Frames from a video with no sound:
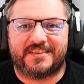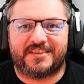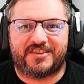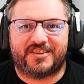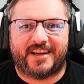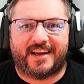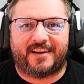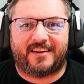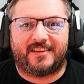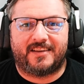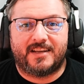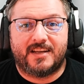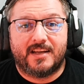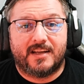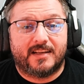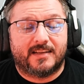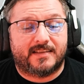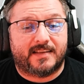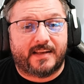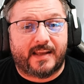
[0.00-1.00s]
to the channel.
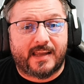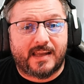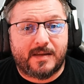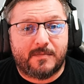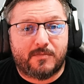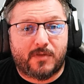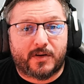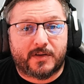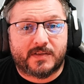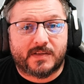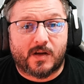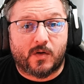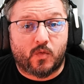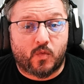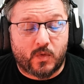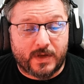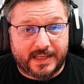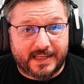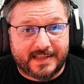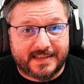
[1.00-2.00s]
Today marks a
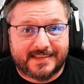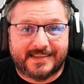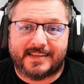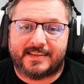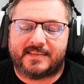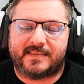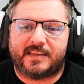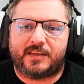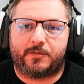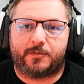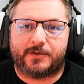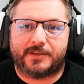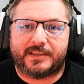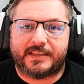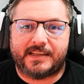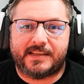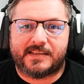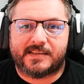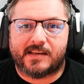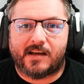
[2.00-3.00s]
week since the
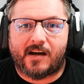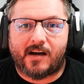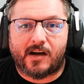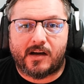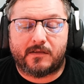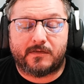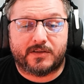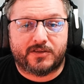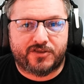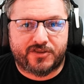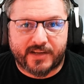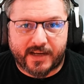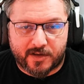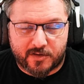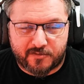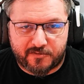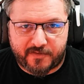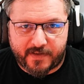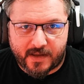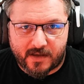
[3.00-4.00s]
release of
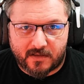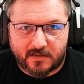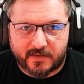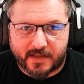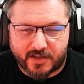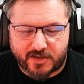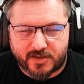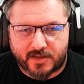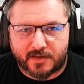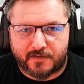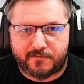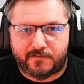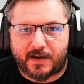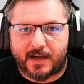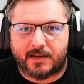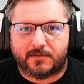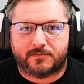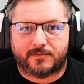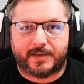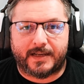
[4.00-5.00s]
Shadowveil Legend of the
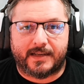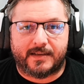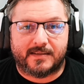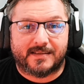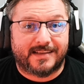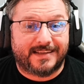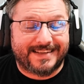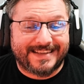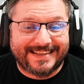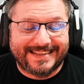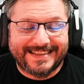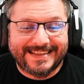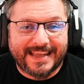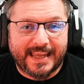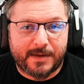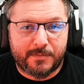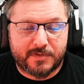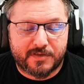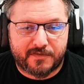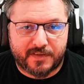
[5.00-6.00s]
Five Rings, an indie
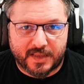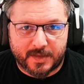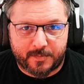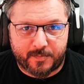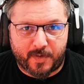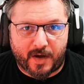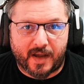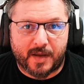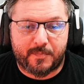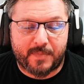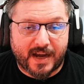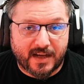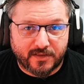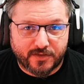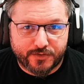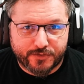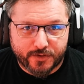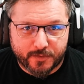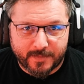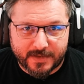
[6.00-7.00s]
game developed by
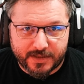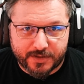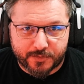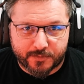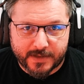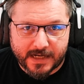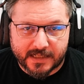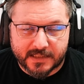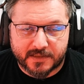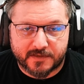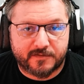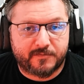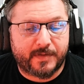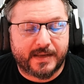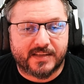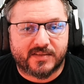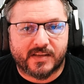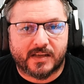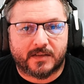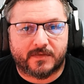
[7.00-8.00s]
Palindrome Interactive
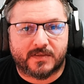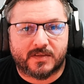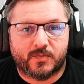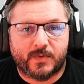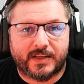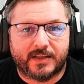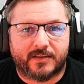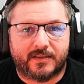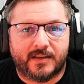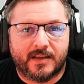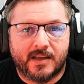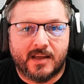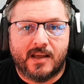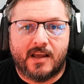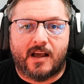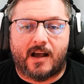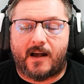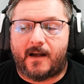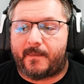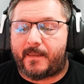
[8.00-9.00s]
based out of Sweden
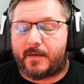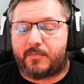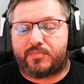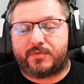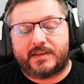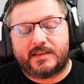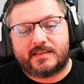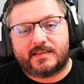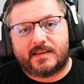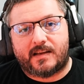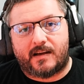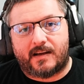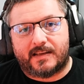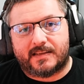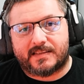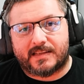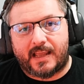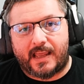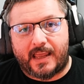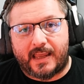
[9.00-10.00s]
that brings to
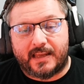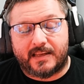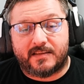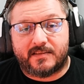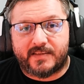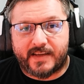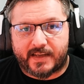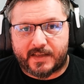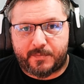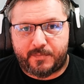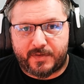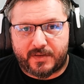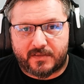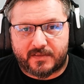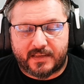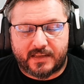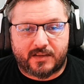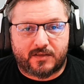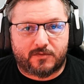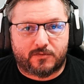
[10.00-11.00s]
us a
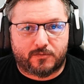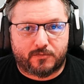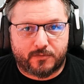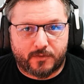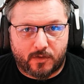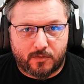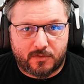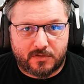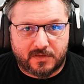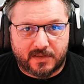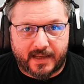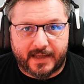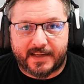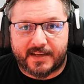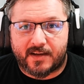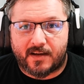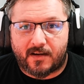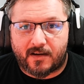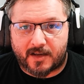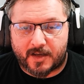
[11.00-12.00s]
deck-building,
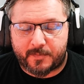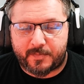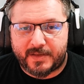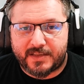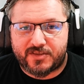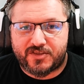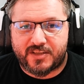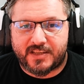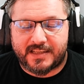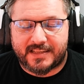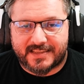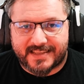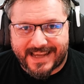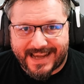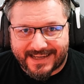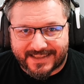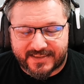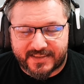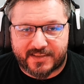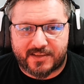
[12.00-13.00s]
roguelike, RPG
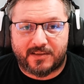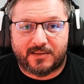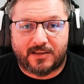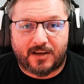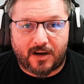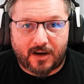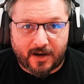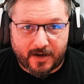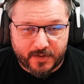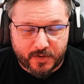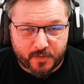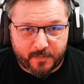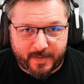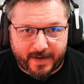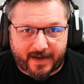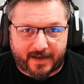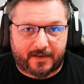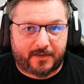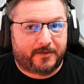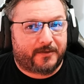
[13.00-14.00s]
tactical
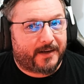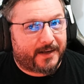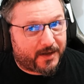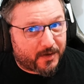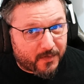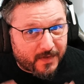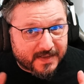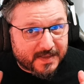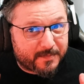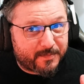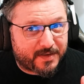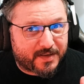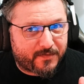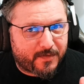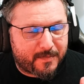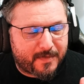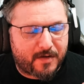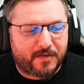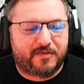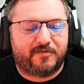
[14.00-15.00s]
auto-battler. I know that's a bit of
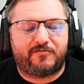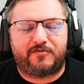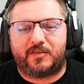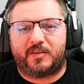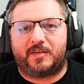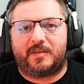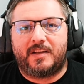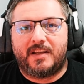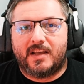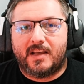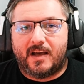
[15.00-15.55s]
a mouthful,